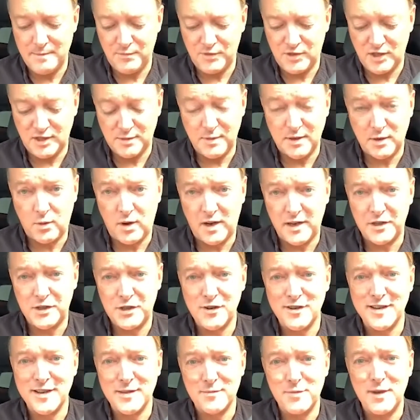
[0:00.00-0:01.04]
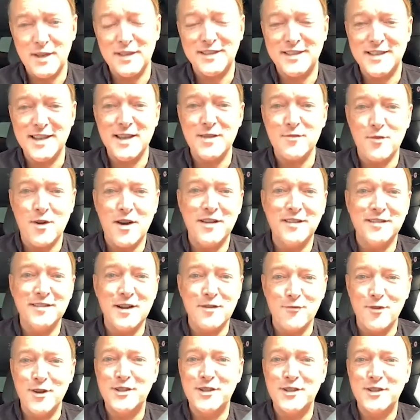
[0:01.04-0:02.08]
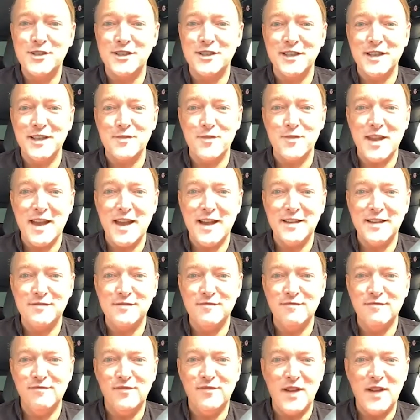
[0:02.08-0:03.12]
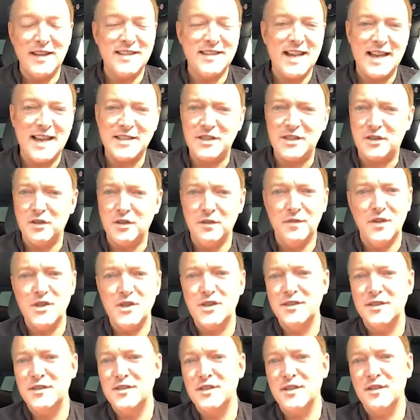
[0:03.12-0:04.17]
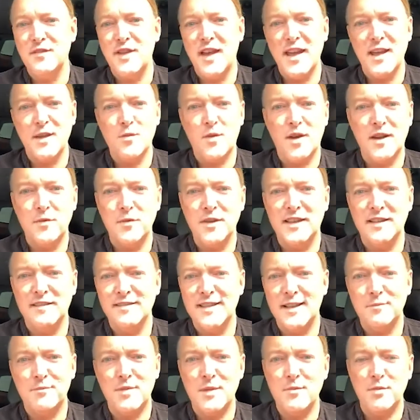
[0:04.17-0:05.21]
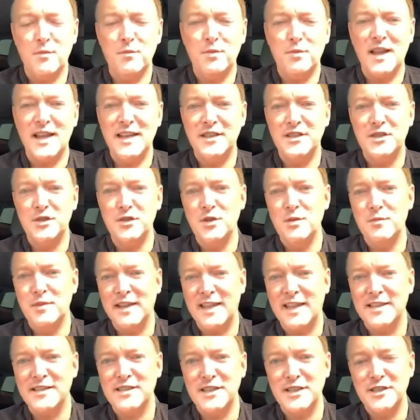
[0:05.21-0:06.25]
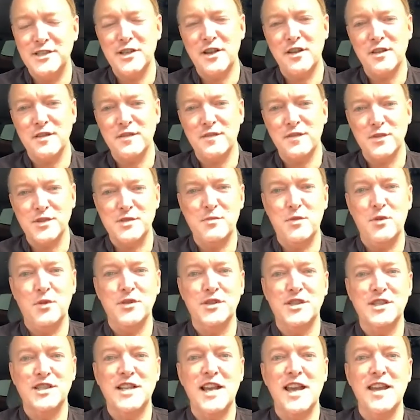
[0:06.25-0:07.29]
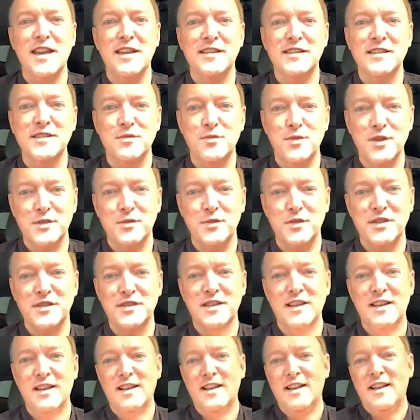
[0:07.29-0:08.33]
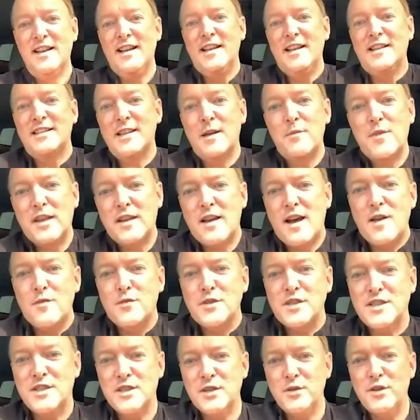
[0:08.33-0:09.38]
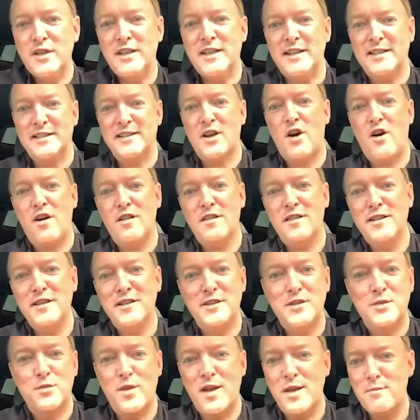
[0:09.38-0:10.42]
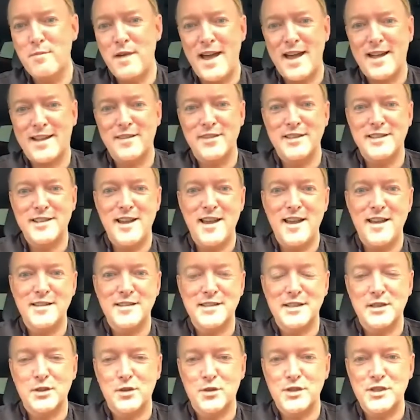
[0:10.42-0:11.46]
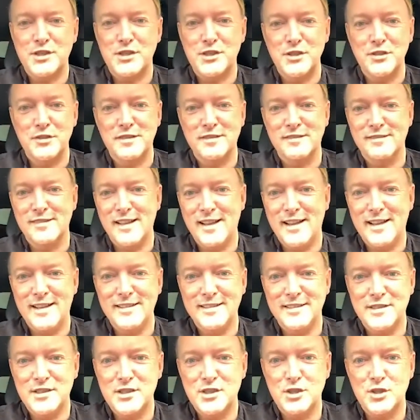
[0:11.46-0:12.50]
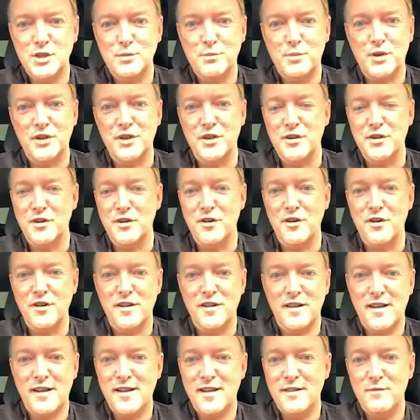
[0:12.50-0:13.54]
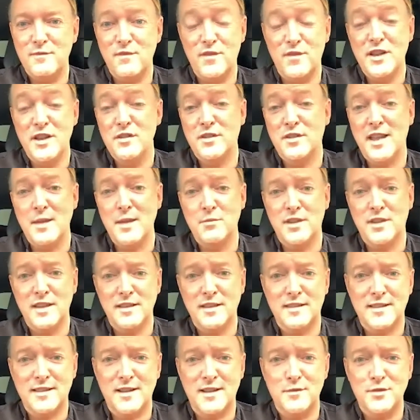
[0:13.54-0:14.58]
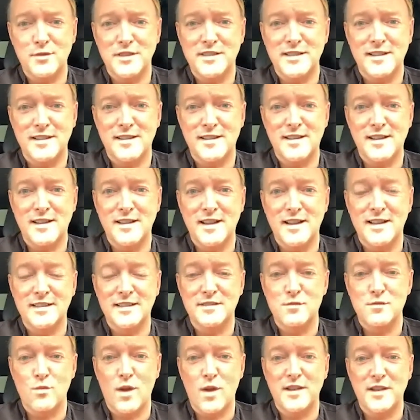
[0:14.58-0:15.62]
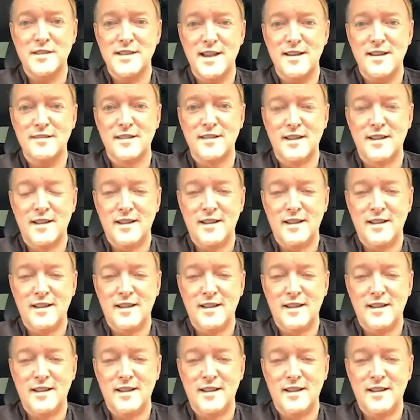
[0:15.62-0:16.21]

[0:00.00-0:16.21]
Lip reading: So it's been quite a journey, but day one, originally we had fantastical visions of, hey, why don't we let people play Doom against each other for small stakes, which was something I was doing at college way back in the day as a law student and super nerd, video game geek. I'd rent out